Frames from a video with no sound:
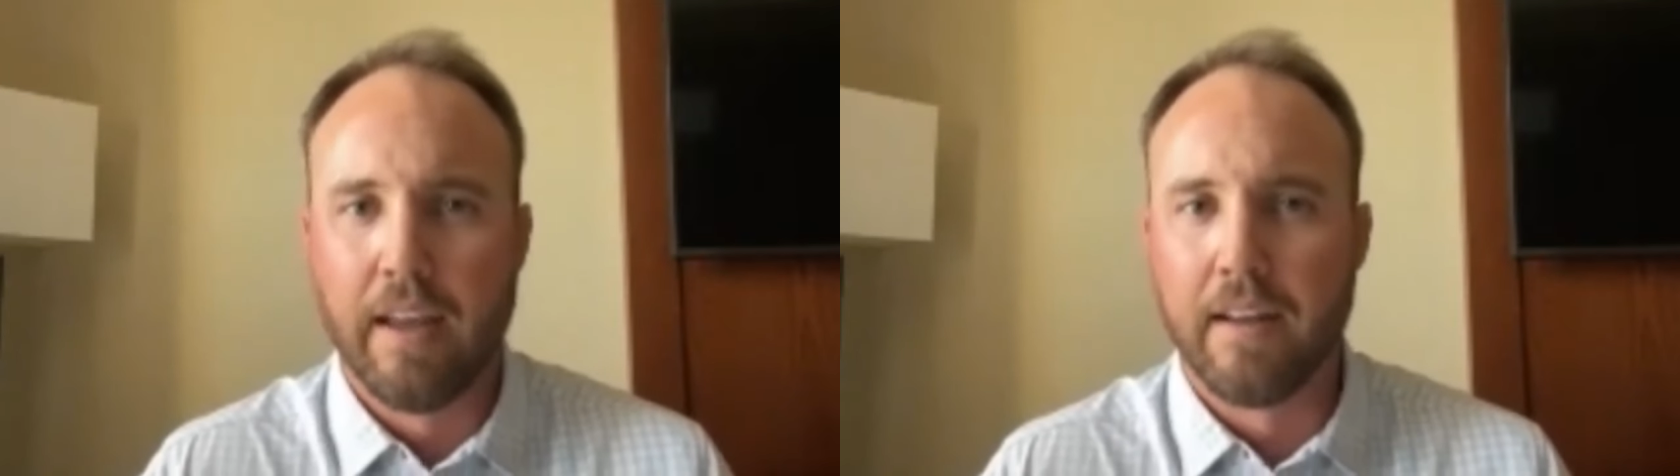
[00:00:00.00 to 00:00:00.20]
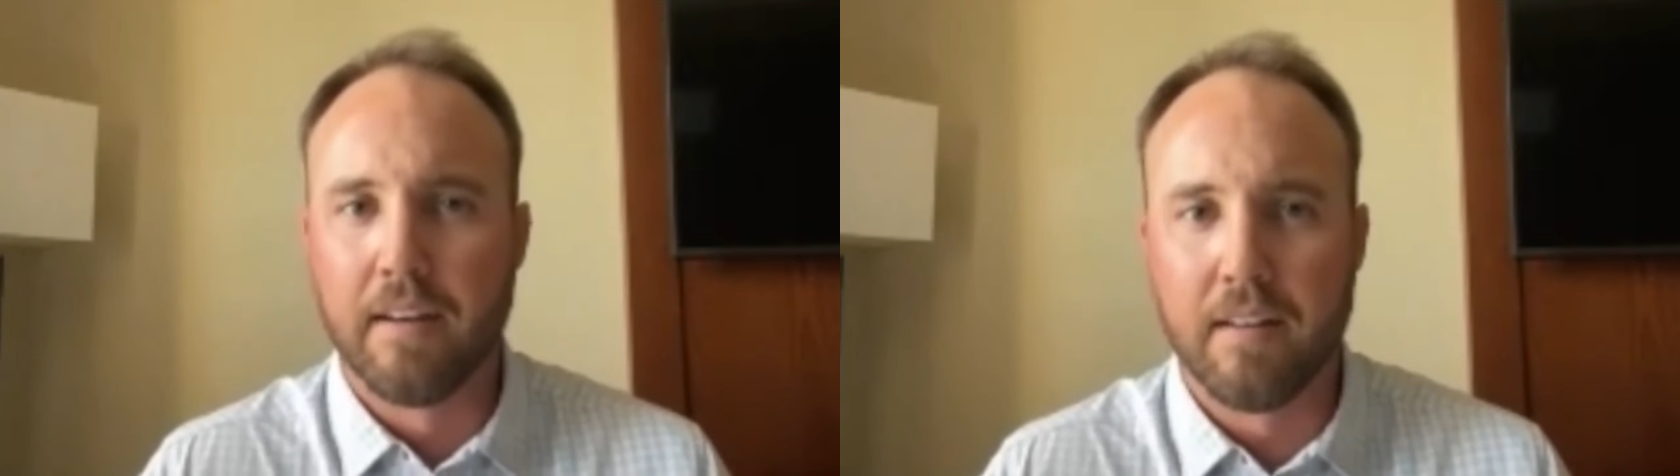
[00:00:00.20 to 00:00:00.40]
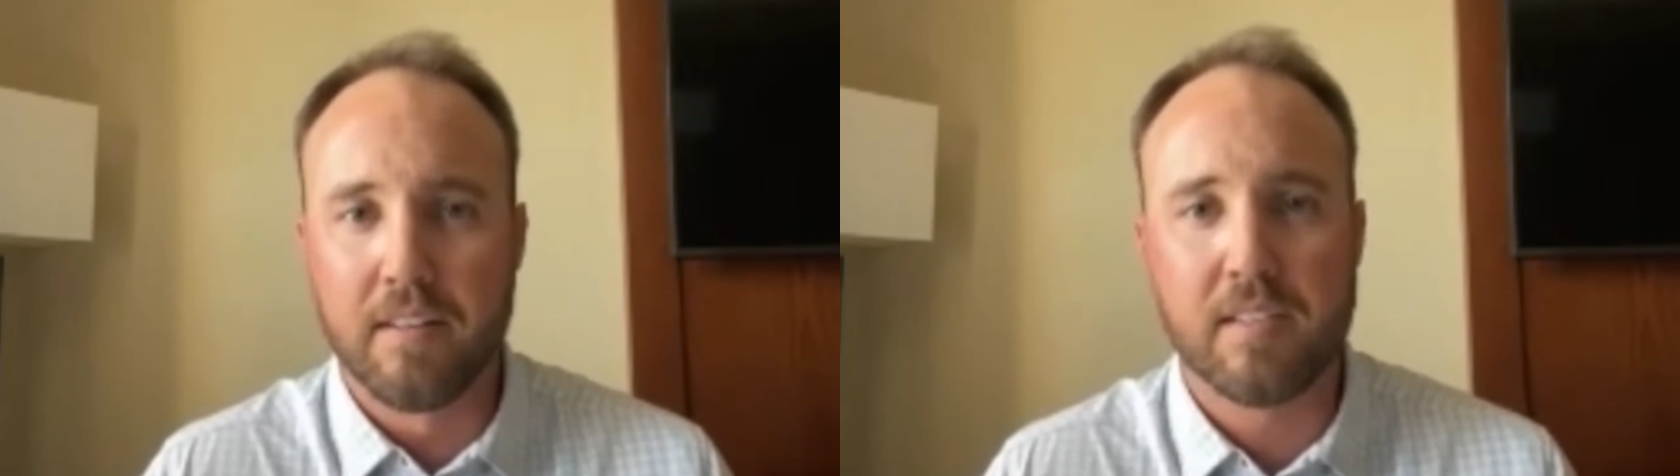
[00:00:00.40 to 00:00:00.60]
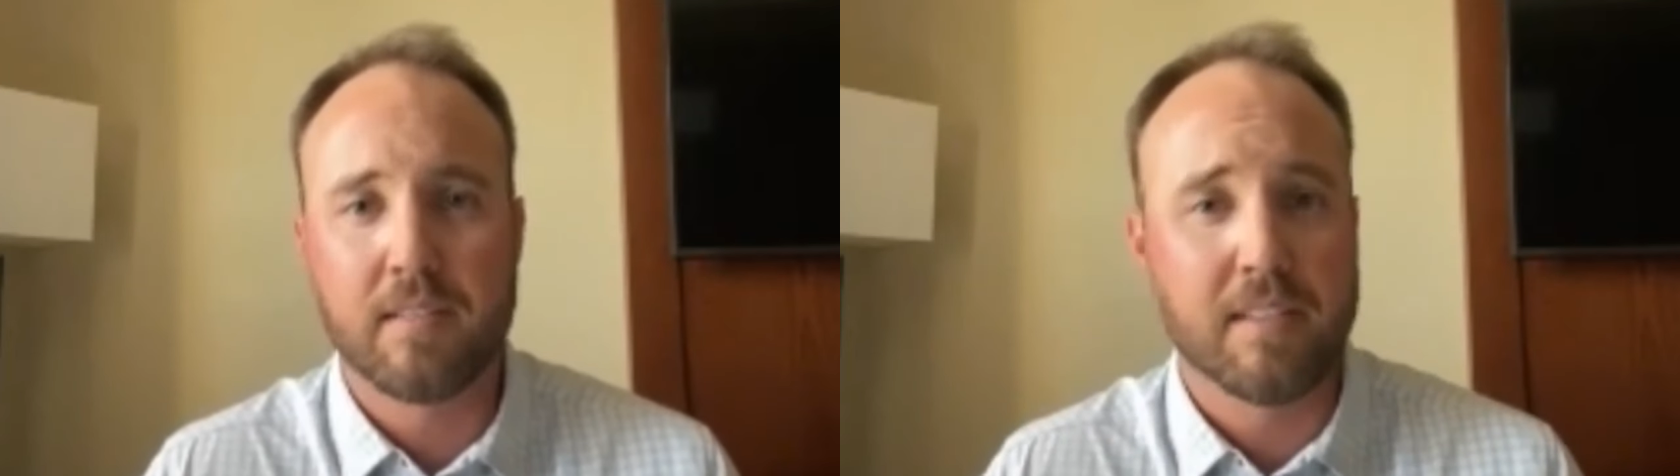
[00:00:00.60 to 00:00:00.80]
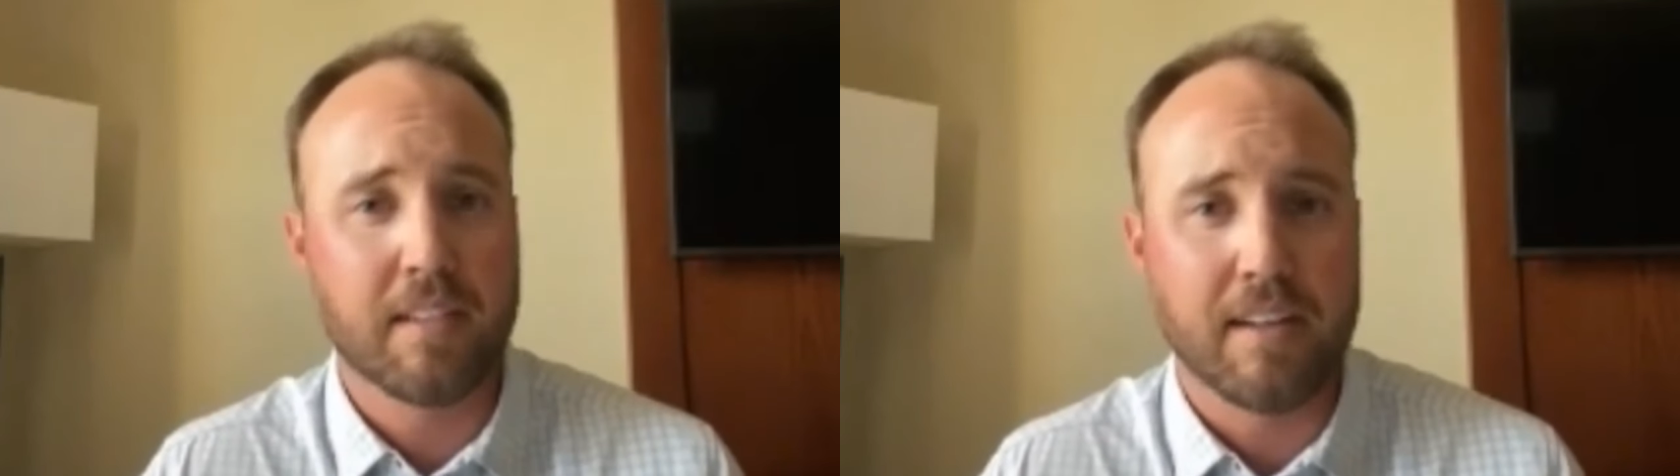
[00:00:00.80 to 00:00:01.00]
And uh, this,
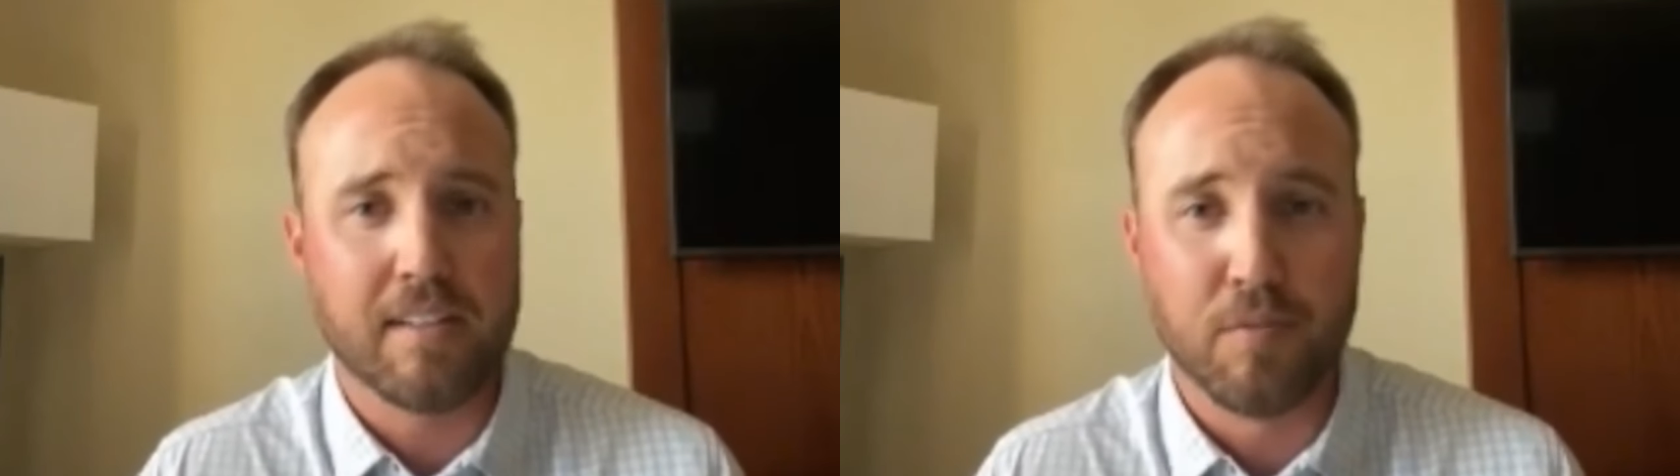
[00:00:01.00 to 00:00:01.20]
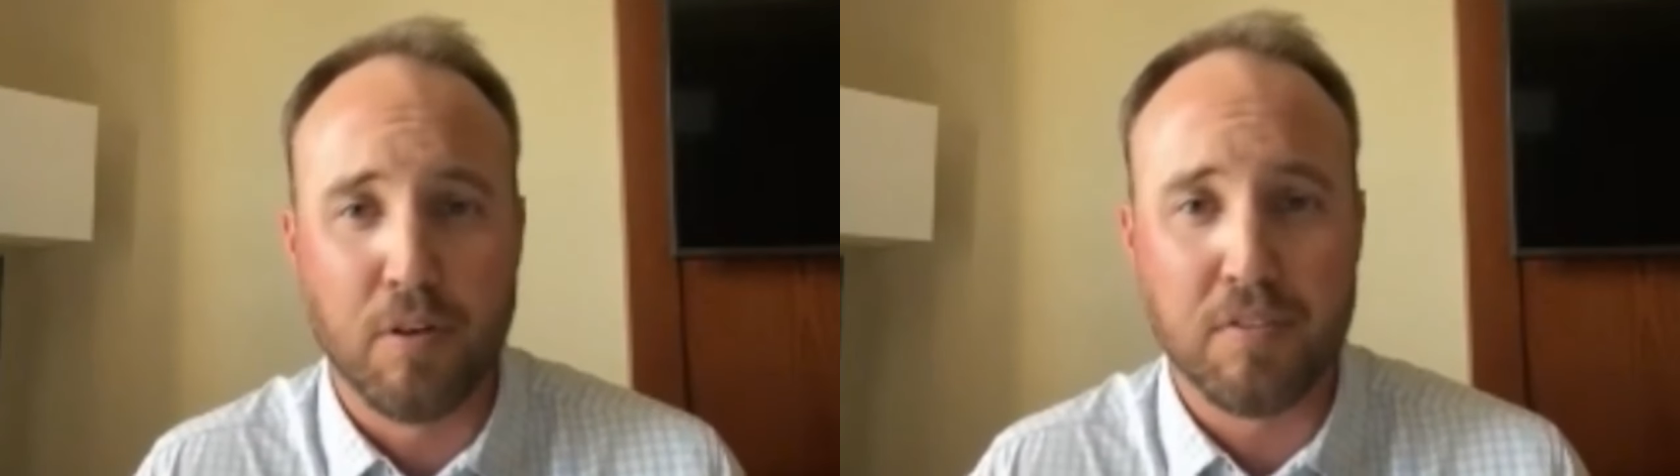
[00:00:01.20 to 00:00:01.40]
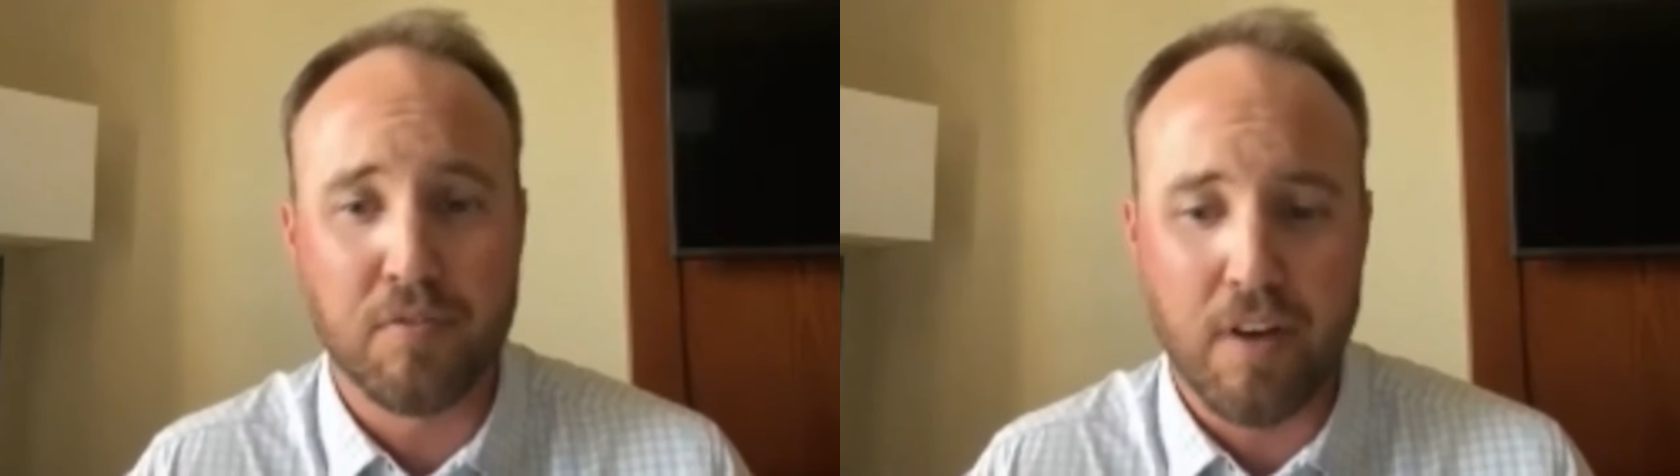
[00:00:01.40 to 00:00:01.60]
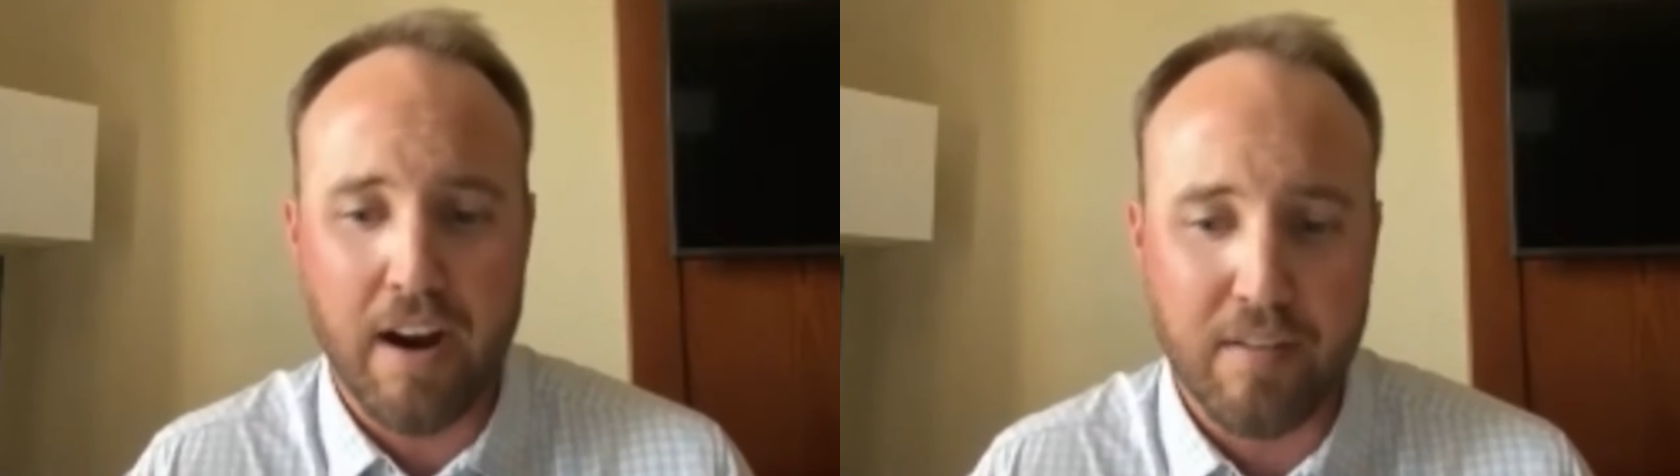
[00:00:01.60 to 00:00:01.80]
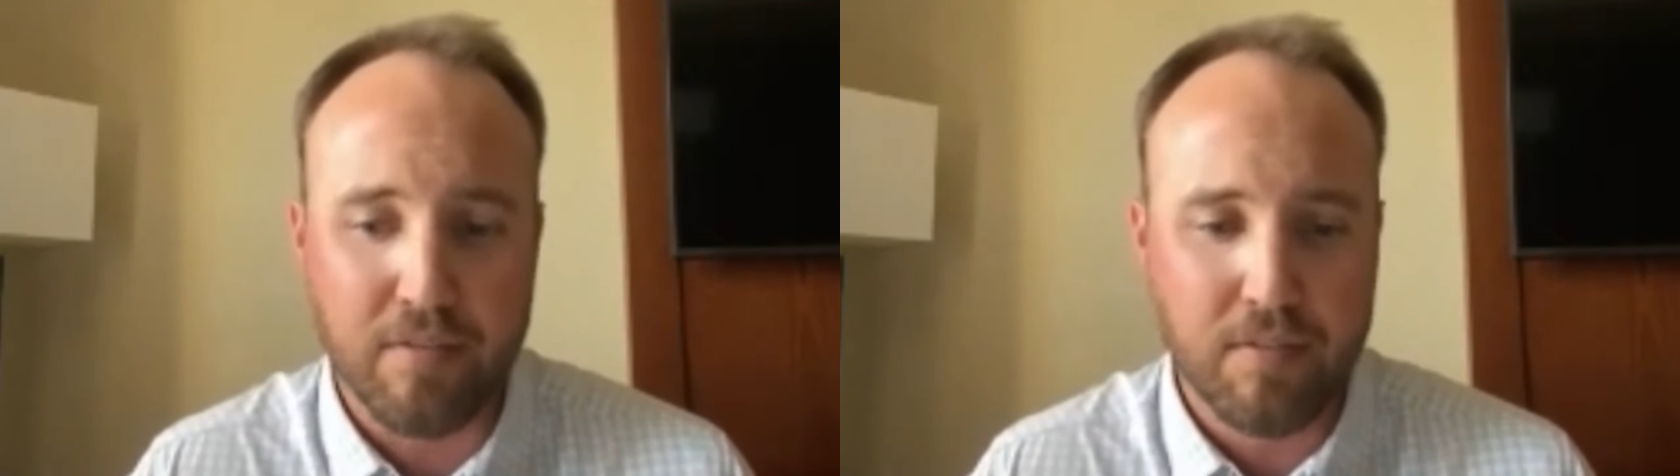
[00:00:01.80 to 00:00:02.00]
this case involves
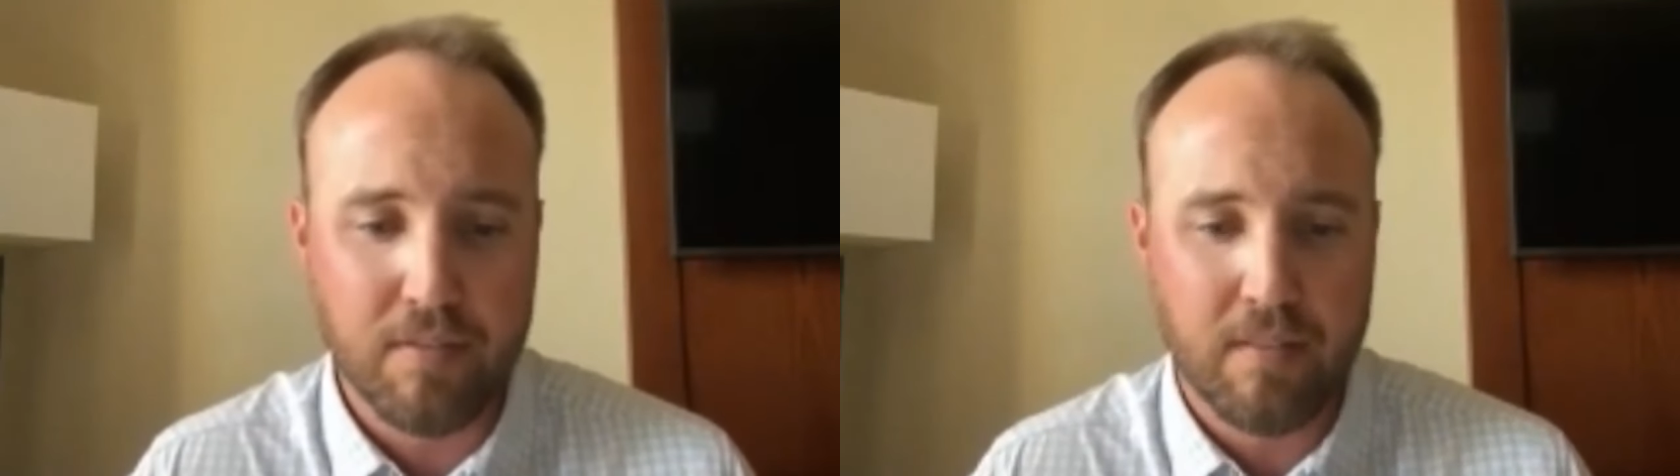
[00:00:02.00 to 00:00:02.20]
five.